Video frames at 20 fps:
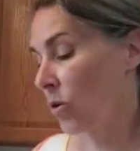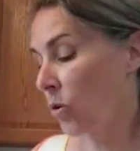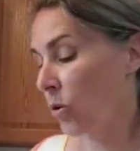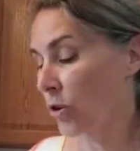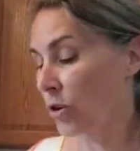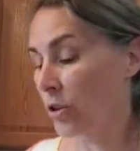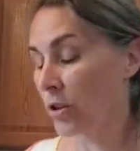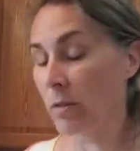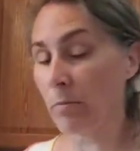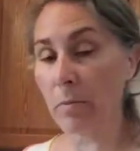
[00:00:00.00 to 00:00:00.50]
or
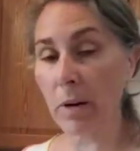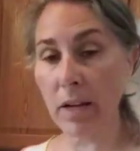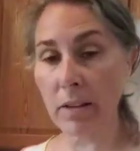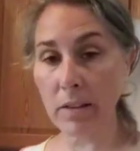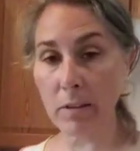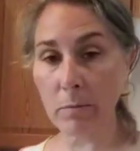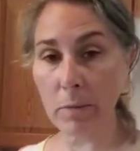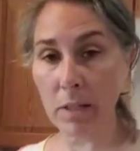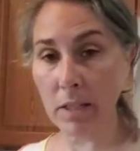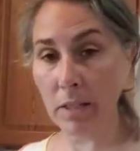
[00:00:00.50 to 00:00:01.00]
you can buy
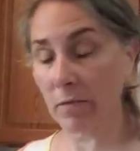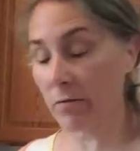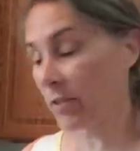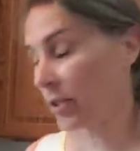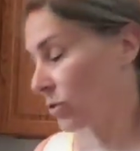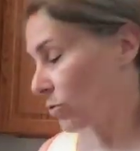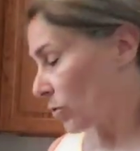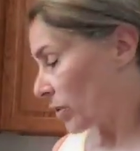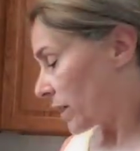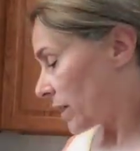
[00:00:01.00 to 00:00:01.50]
them
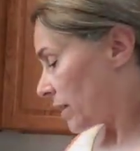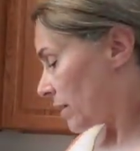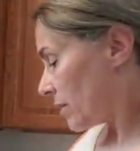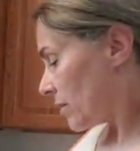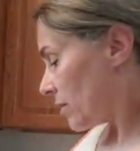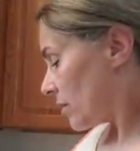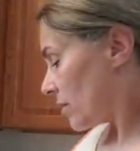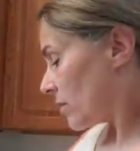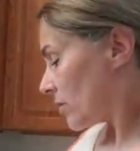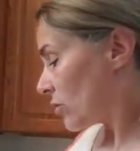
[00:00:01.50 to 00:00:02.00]
individually.
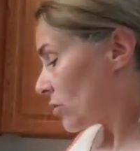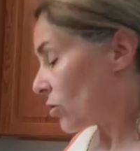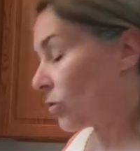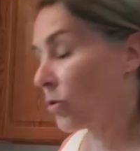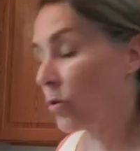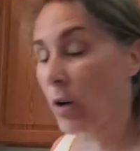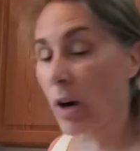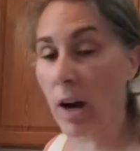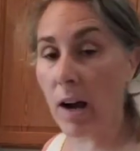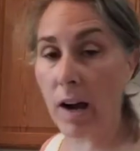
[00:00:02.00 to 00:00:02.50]

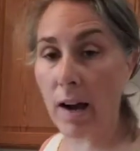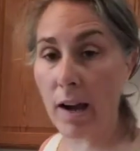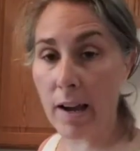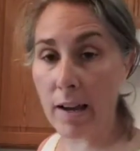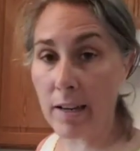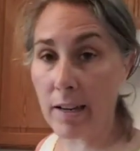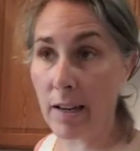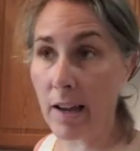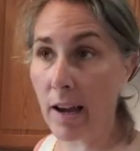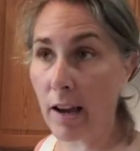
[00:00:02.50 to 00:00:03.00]
So
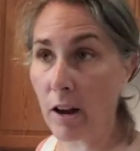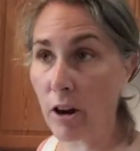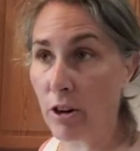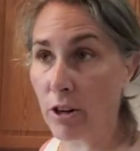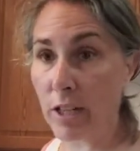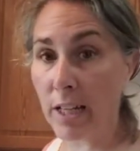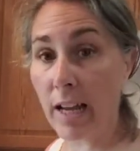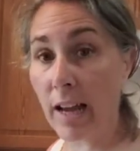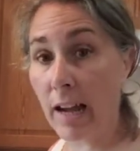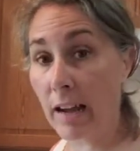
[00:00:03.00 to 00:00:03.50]
I
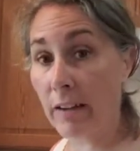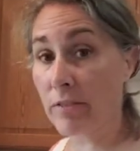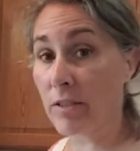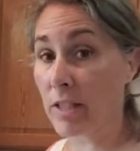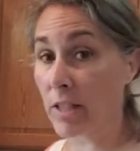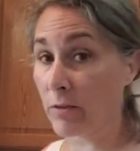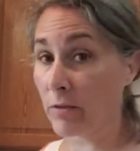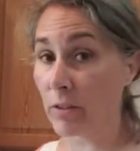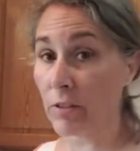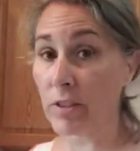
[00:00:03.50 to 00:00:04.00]
already have
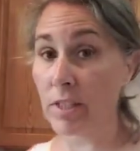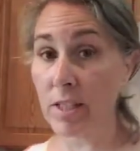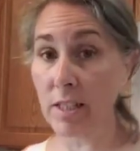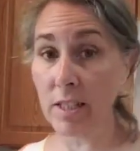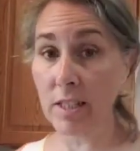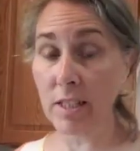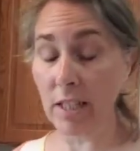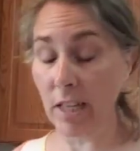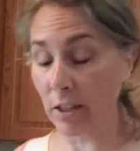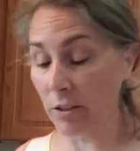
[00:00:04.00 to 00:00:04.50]
several of these
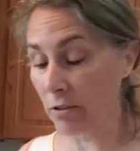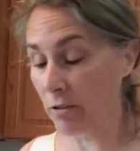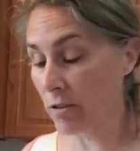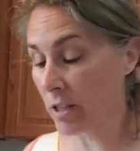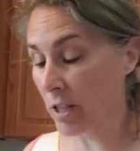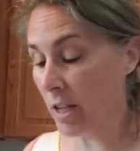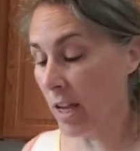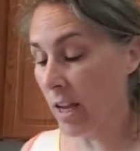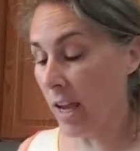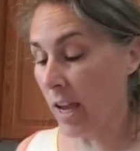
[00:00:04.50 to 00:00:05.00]
containers
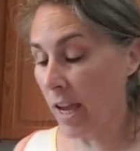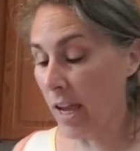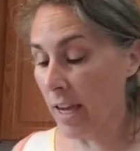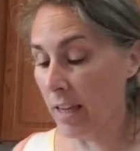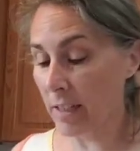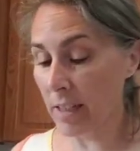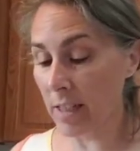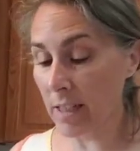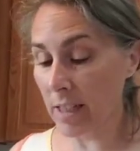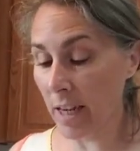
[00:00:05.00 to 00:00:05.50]

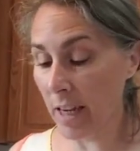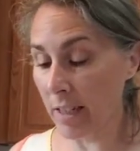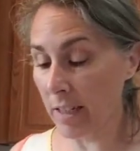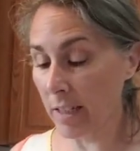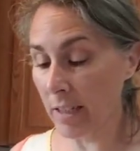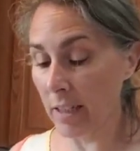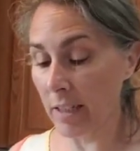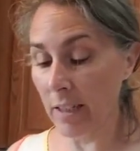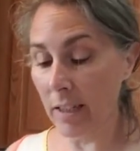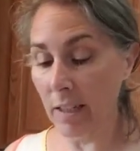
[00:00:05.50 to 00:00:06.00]
and
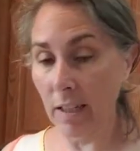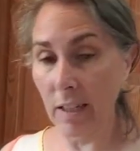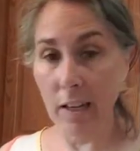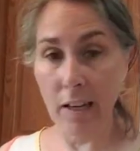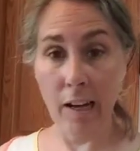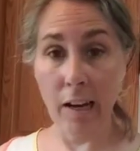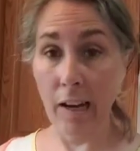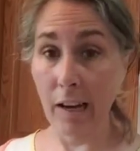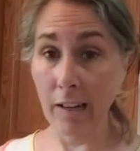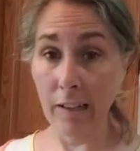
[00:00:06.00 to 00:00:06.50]
decided
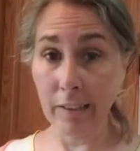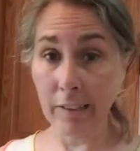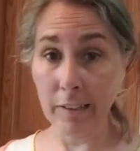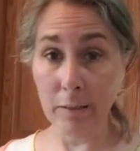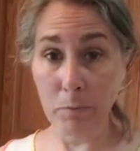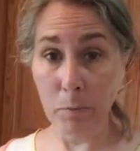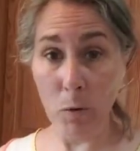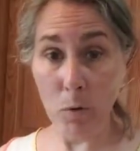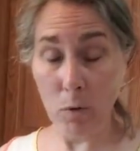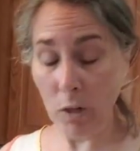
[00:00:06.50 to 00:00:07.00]
I'll
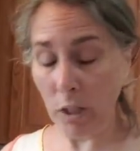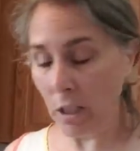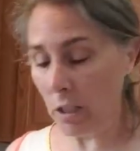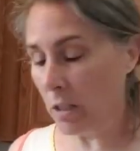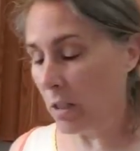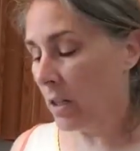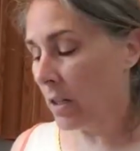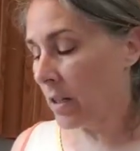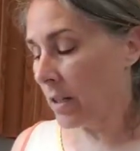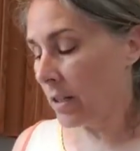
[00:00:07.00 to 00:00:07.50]
need more.
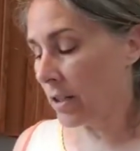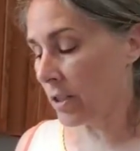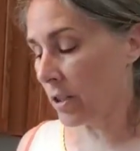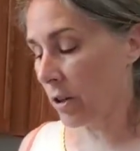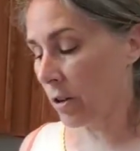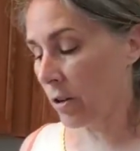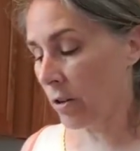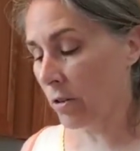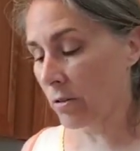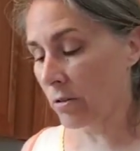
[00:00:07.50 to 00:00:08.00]

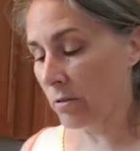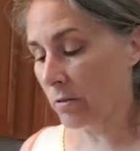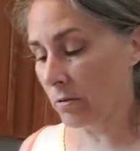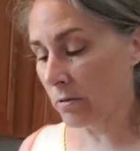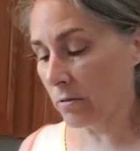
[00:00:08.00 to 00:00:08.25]
So